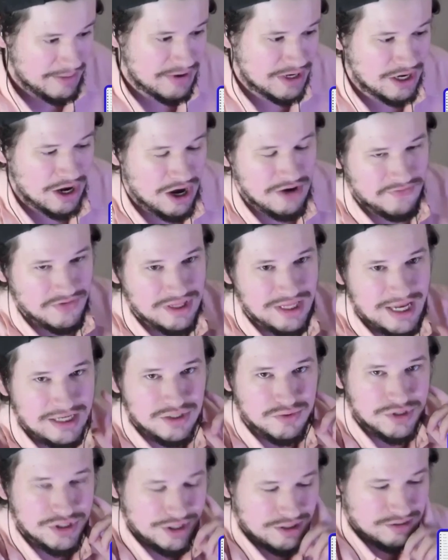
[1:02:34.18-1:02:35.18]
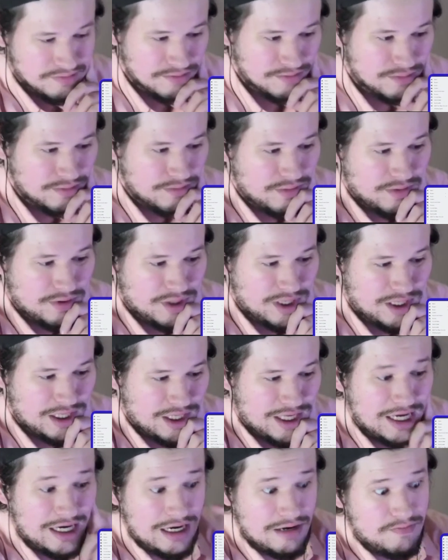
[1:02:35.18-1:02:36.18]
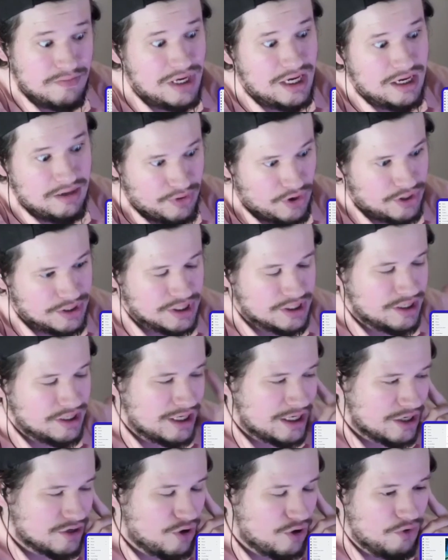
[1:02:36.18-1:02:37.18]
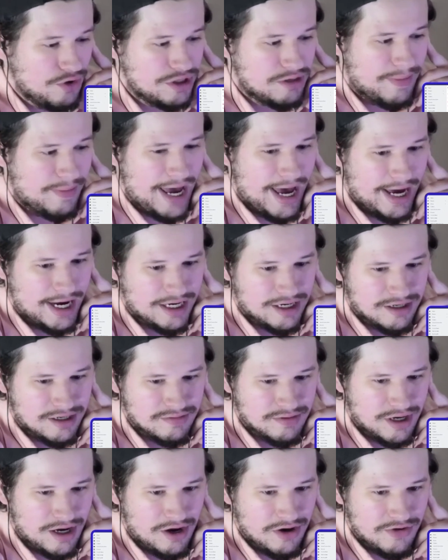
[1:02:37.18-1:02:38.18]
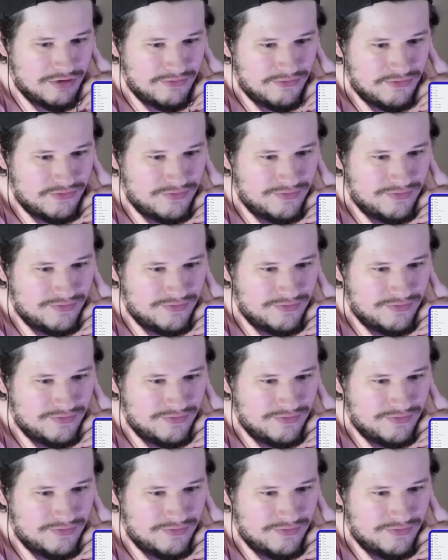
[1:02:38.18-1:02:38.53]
off, and that's what's getting me personally to hold back of